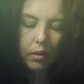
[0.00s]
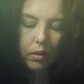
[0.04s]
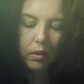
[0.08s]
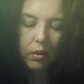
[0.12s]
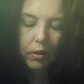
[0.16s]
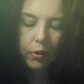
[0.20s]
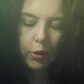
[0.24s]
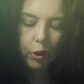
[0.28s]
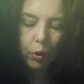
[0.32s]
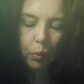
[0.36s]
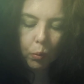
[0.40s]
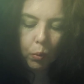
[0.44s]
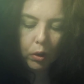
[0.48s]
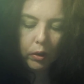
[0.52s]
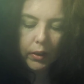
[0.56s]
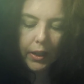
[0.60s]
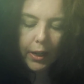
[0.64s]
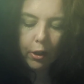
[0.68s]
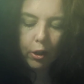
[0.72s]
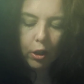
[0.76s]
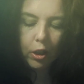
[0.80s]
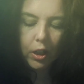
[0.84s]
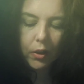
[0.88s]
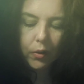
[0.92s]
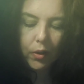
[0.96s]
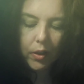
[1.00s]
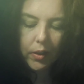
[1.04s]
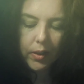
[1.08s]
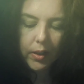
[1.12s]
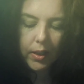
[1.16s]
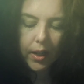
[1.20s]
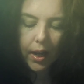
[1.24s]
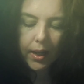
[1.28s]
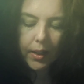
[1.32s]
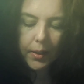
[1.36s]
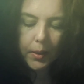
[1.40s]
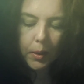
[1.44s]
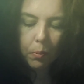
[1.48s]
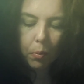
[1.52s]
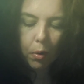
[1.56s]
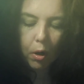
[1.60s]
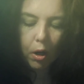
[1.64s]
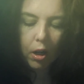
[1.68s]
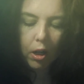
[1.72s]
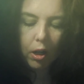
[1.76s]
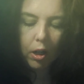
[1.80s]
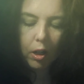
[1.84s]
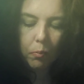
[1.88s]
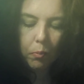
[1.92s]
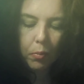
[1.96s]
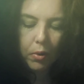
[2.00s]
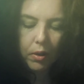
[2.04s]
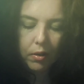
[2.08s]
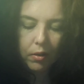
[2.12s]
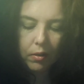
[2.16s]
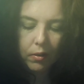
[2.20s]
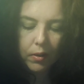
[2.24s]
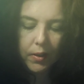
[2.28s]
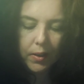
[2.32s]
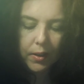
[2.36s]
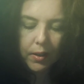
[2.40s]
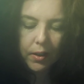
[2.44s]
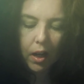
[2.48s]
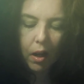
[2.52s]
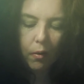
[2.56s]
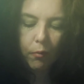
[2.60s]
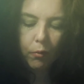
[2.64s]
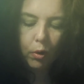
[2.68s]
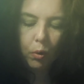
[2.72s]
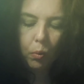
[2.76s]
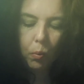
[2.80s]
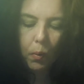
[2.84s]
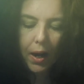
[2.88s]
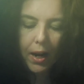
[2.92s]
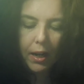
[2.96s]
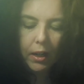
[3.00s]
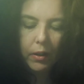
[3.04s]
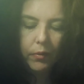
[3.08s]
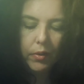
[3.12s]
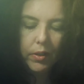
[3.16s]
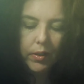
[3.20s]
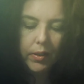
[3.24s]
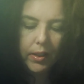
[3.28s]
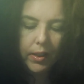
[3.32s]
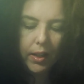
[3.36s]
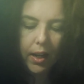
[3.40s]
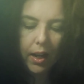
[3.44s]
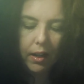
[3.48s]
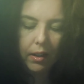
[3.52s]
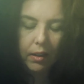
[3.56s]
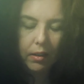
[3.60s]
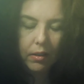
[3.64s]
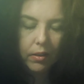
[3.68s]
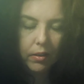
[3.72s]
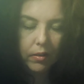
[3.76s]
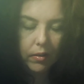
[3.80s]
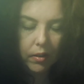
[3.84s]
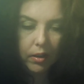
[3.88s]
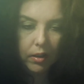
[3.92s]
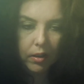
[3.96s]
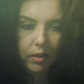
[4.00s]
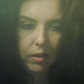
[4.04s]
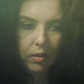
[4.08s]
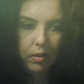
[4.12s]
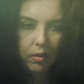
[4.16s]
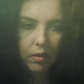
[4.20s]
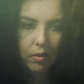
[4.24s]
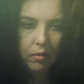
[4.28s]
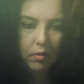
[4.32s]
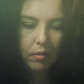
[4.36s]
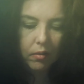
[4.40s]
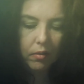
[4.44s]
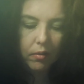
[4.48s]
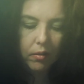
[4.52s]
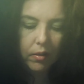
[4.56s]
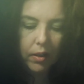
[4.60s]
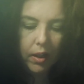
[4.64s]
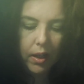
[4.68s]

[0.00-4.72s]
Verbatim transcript: They're really good at the sex part, but the stuff around the sex, the the